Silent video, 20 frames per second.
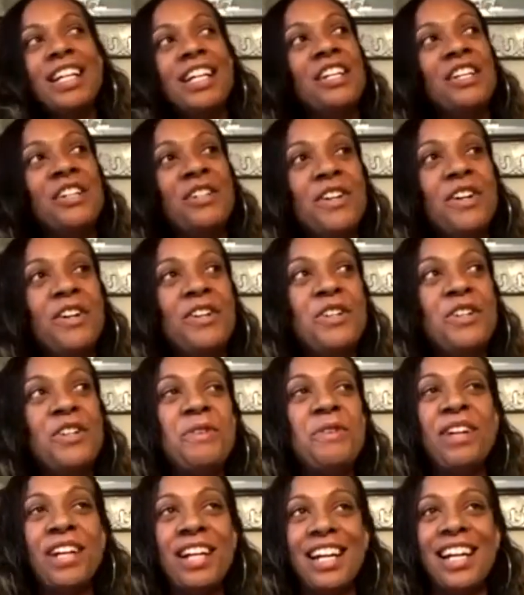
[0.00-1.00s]
you know you
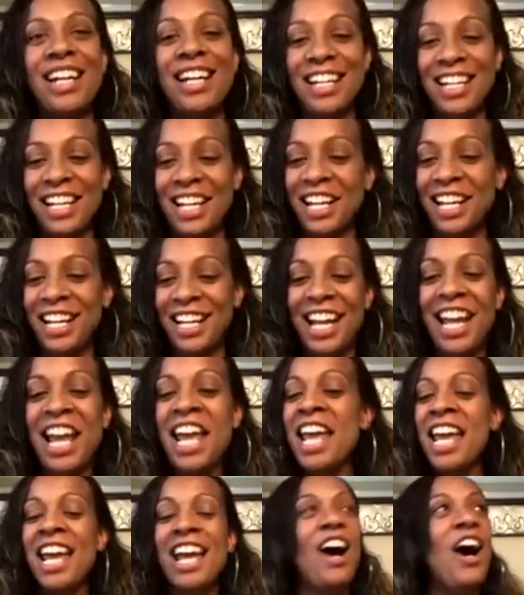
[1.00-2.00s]

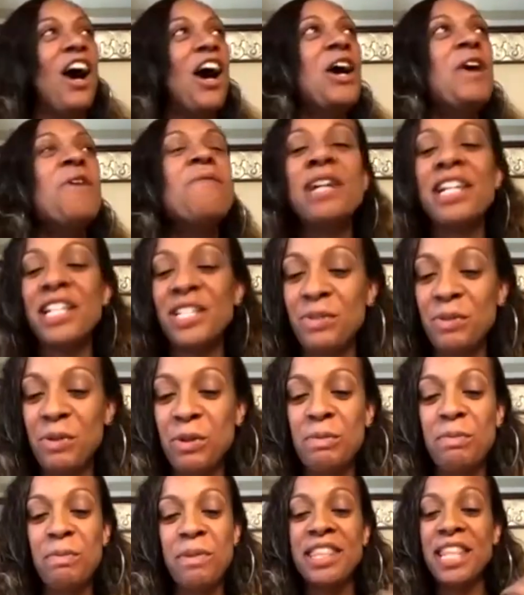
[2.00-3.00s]
always rude,
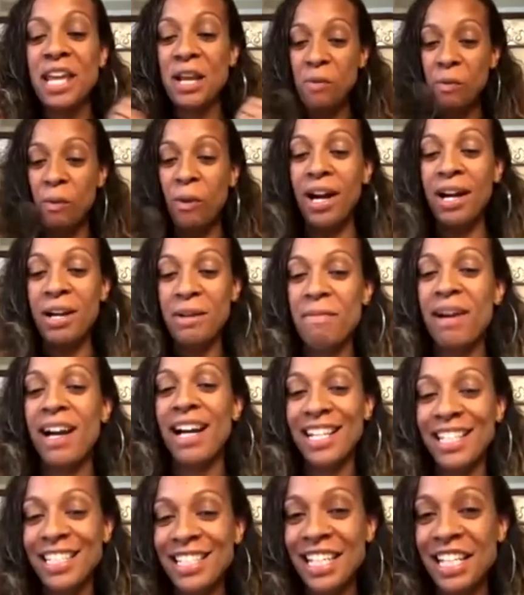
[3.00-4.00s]
but they want my
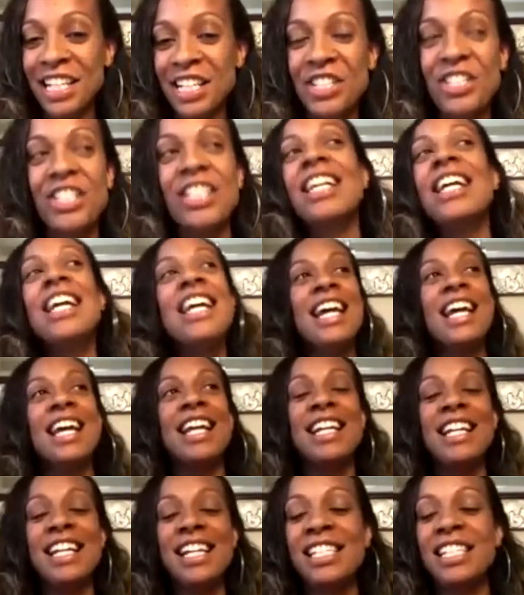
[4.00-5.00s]
attention. And
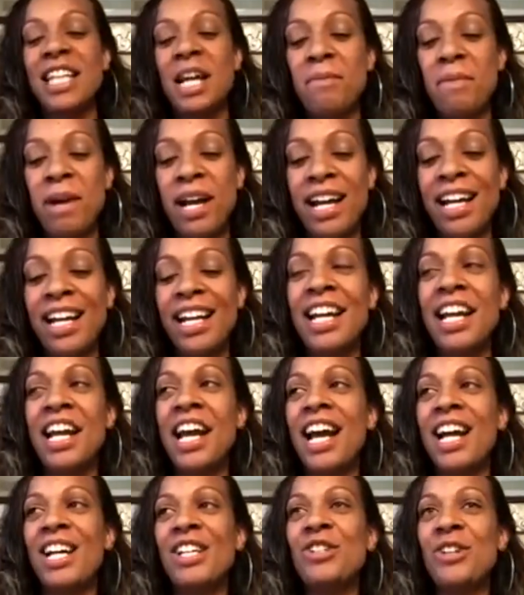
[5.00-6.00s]
anytime I
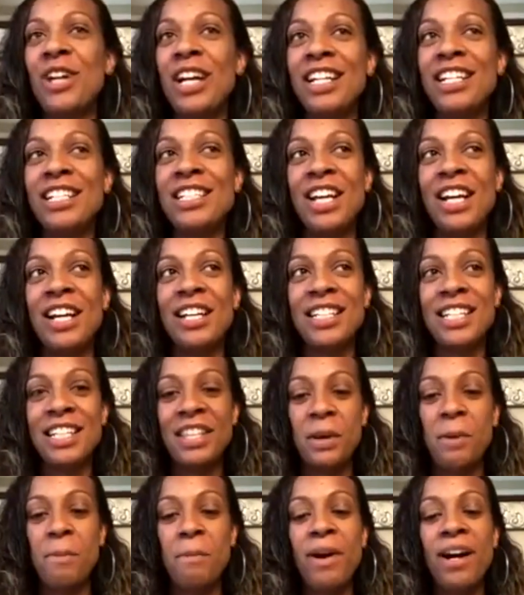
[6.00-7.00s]
I try to talk to
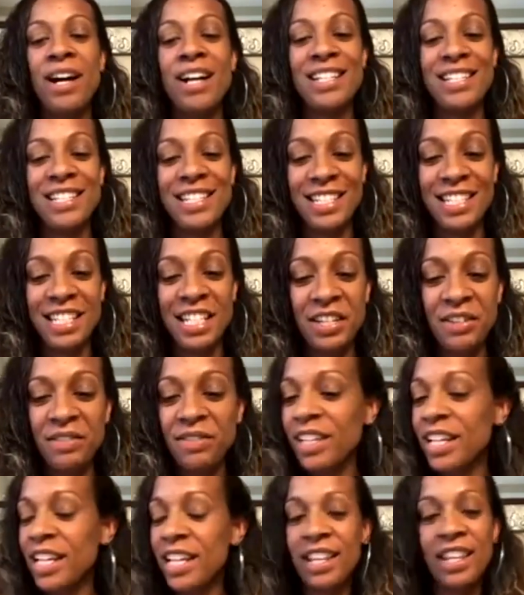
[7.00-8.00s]
them
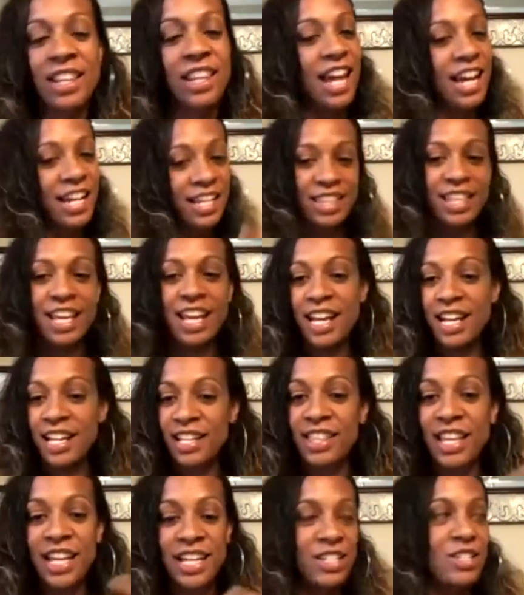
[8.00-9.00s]
positively, like they
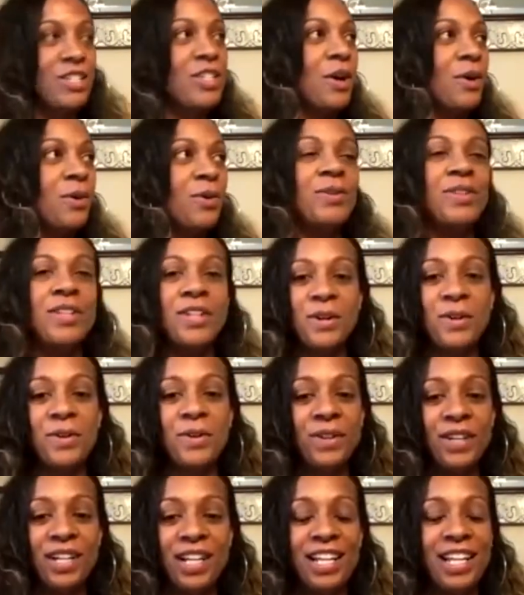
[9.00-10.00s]
they don't know
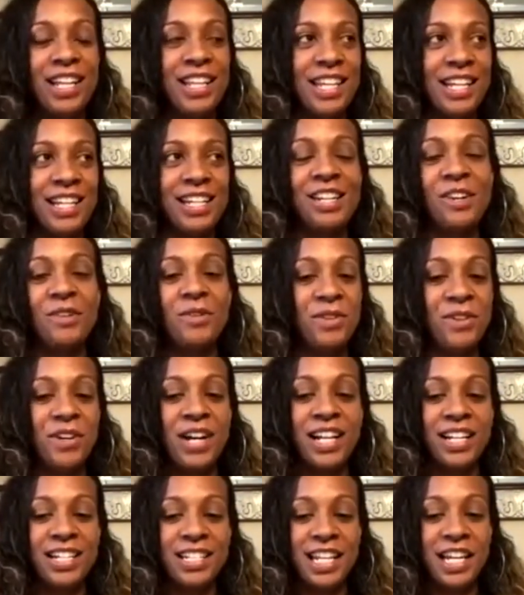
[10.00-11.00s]
they don't know how
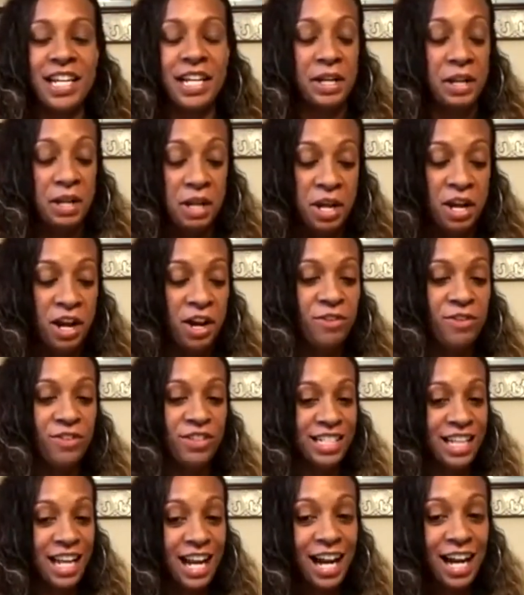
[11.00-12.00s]
to take it. Over
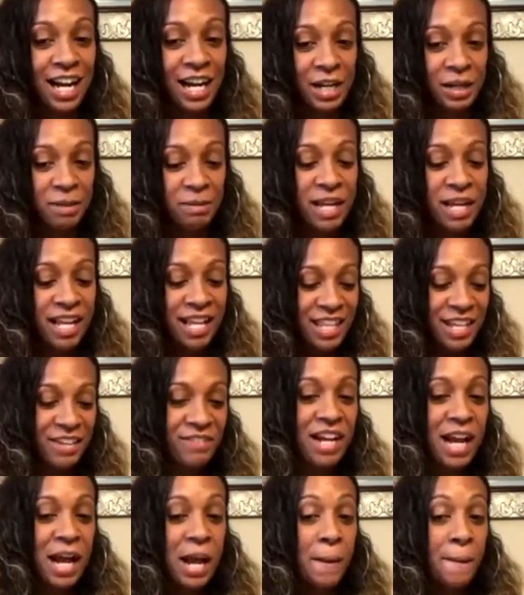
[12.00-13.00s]
time, they've
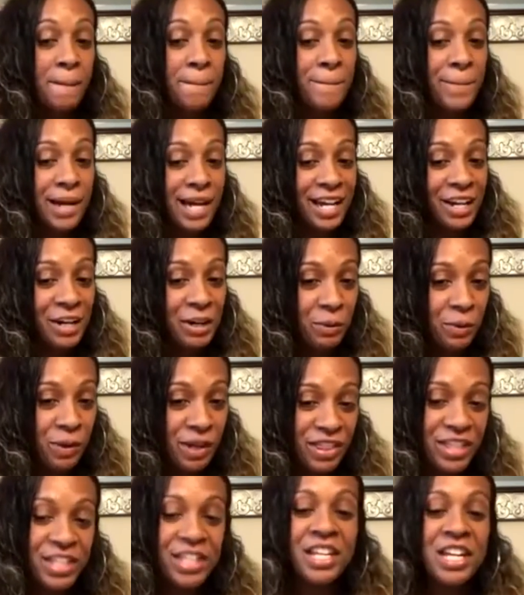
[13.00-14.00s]
gotten better
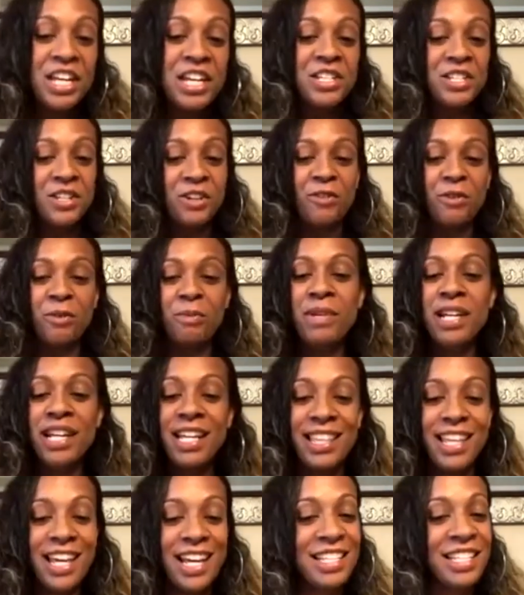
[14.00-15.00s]
with it. So for me,
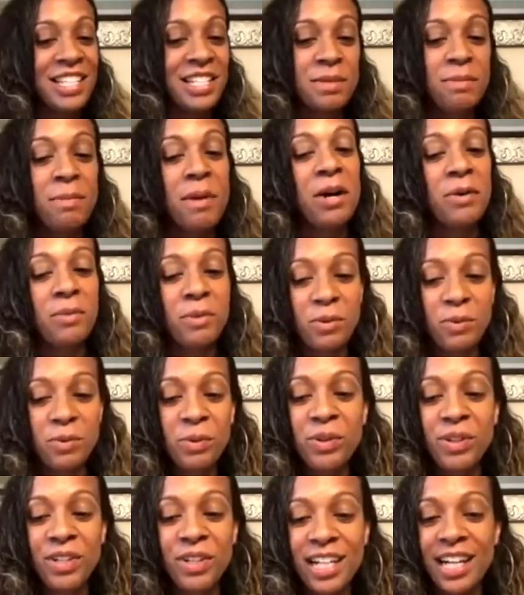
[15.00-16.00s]
that's a small
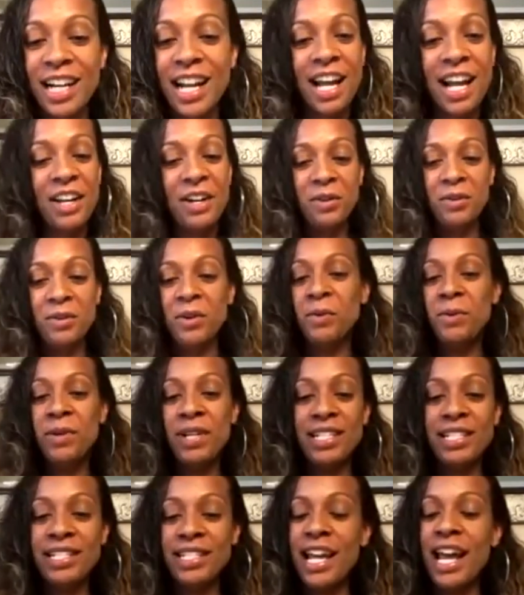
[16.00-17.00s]
reward. I don't know
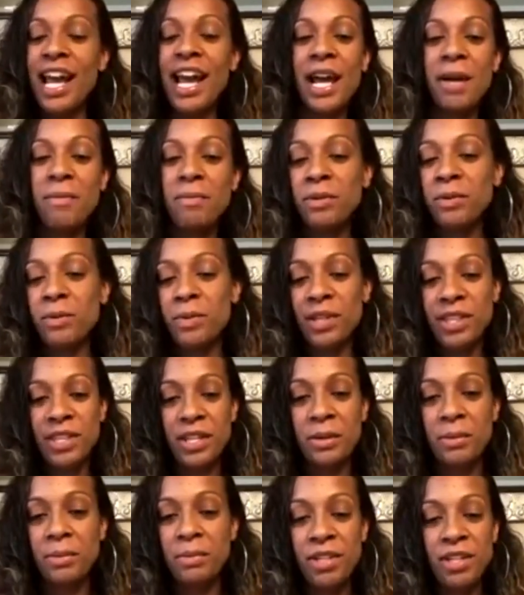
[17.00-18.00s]
what's happened with
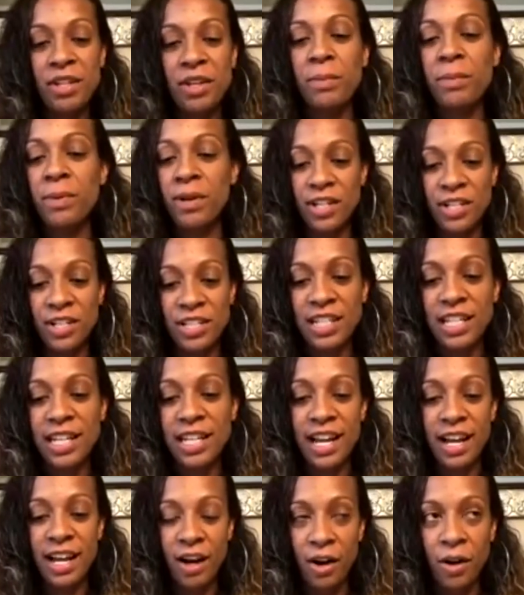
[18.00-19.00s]
them, you know, personally
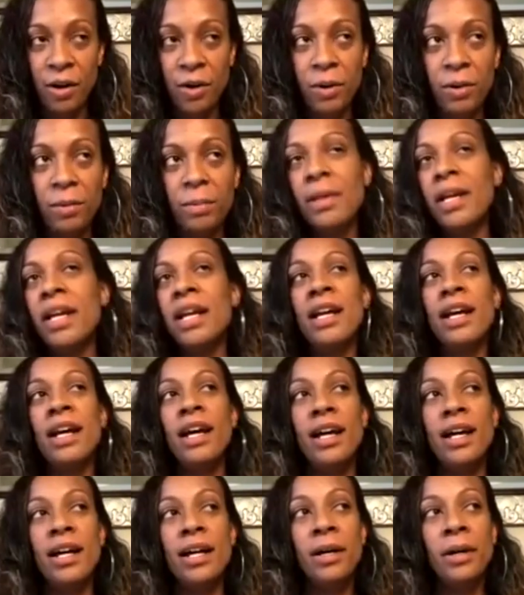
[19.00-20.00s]
at home
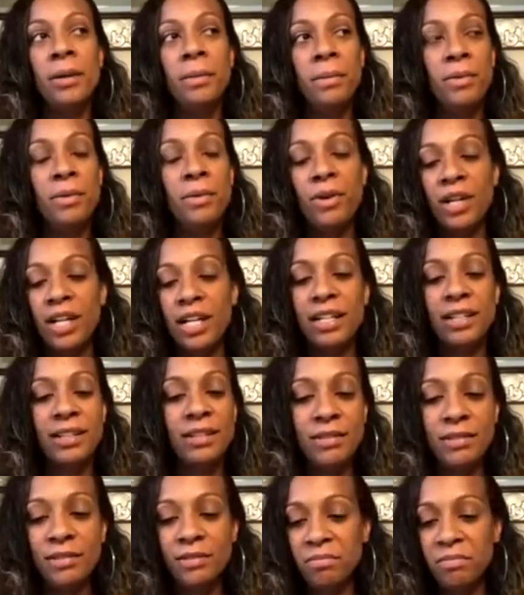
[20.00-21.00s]
um, or
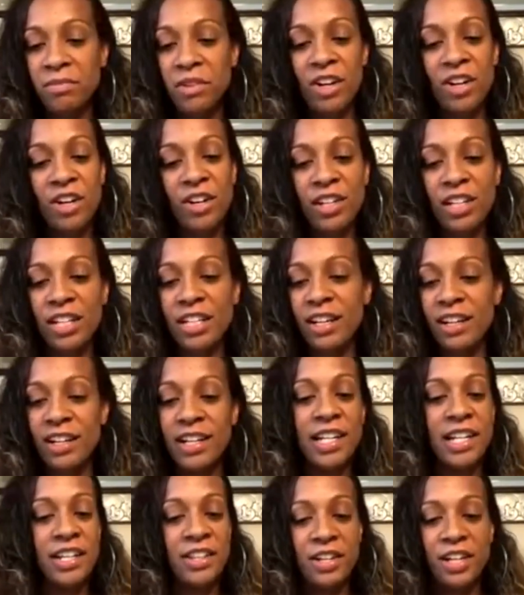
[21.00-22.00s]
early on
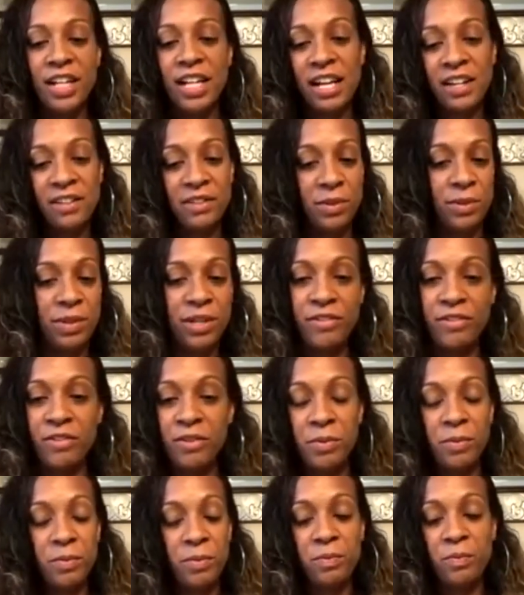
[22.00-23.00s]
in their lives, wherever,
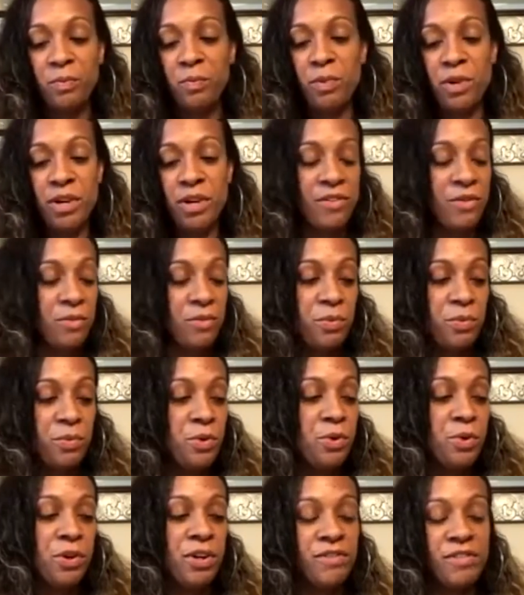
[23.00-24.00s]
wherever,
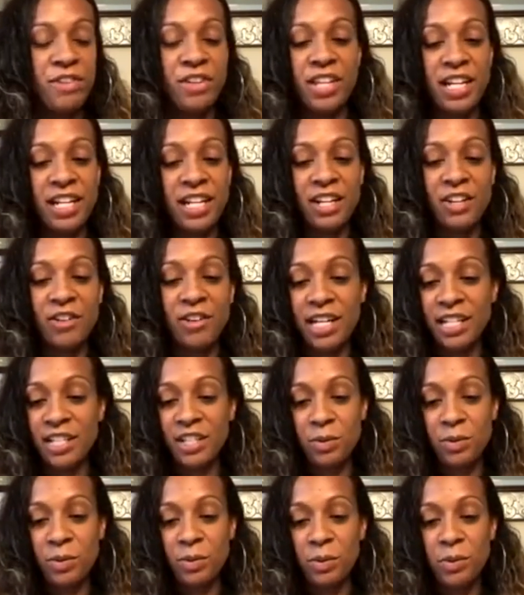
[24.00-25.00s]
whoever their
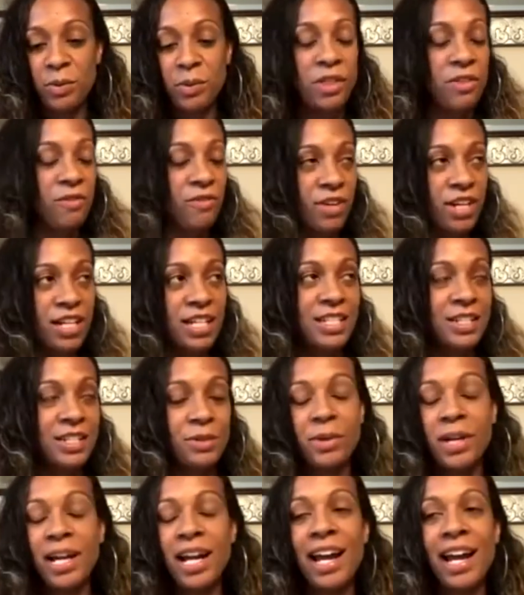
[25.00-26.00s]
interactions were with friends or
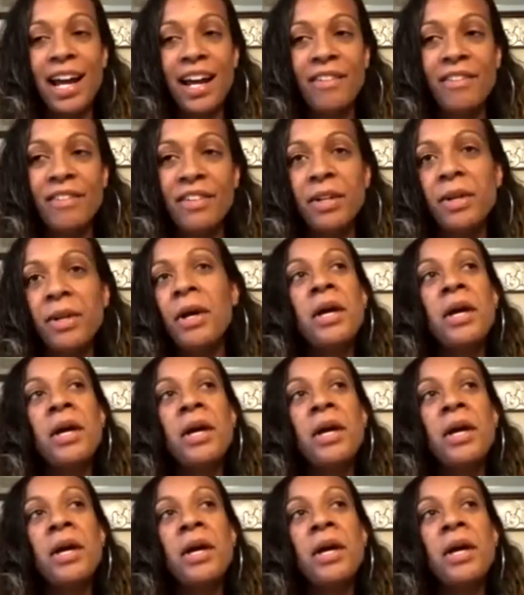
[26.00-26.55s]
what have you.